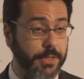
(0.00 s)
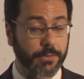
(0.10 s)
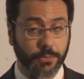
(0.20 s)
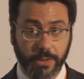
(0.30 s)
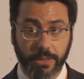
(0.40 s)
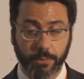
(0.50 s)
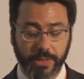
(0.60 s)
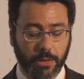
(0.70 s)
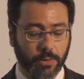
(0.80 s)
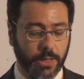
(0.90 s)
and together with
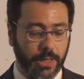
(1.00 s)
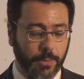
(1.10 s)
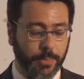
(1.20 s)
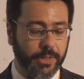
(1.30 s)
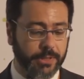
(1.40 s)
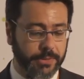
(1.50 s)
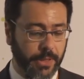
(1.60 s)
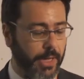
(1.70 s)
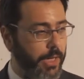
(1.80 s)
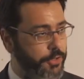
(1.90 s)
our peer
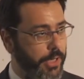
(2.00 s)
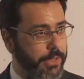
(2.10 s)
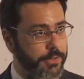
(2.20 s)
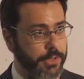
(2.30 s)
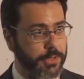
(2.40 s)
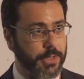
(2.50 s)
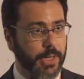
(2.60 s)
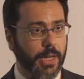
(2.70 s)
challengers,